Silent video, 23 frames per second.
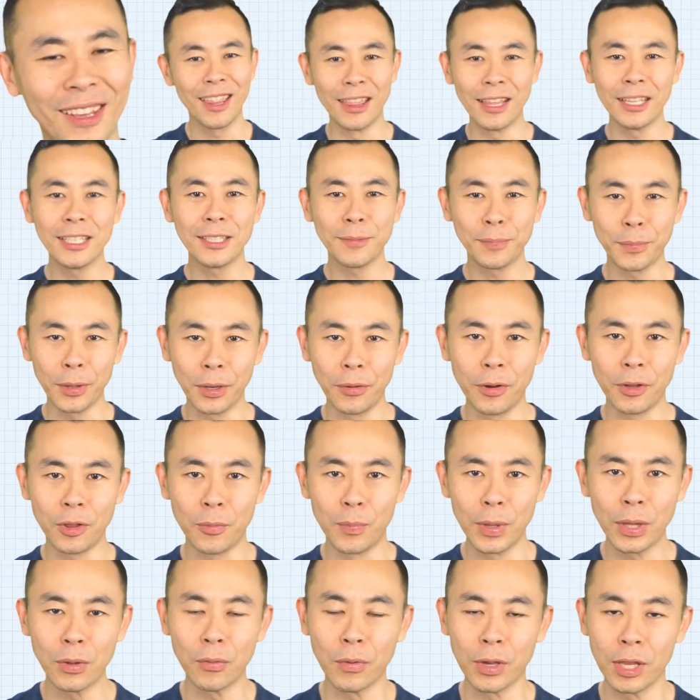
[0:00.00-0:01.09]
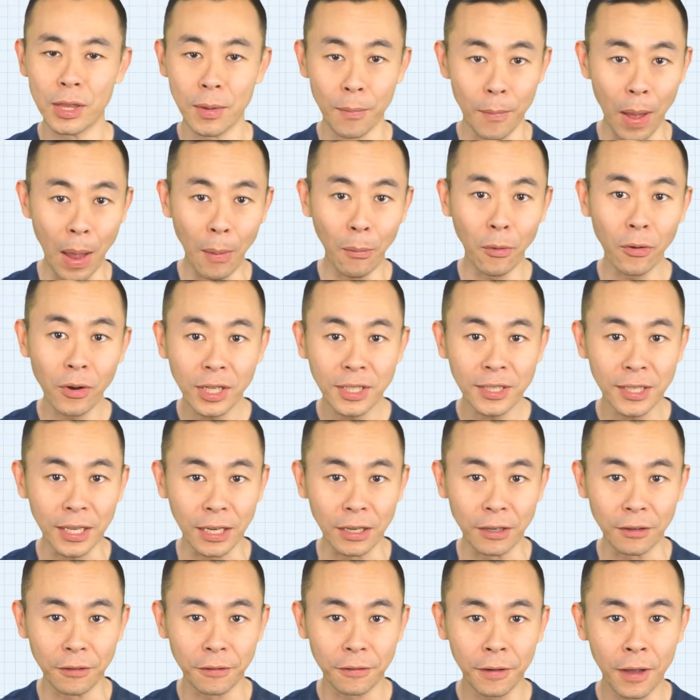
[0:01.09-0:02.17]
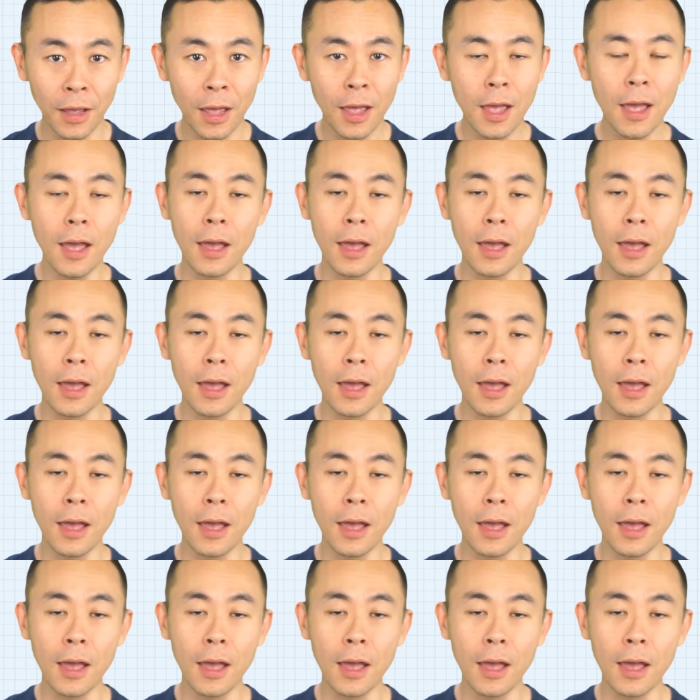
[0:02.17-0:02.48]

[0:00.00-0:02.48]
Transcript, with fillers: This period between the memory itself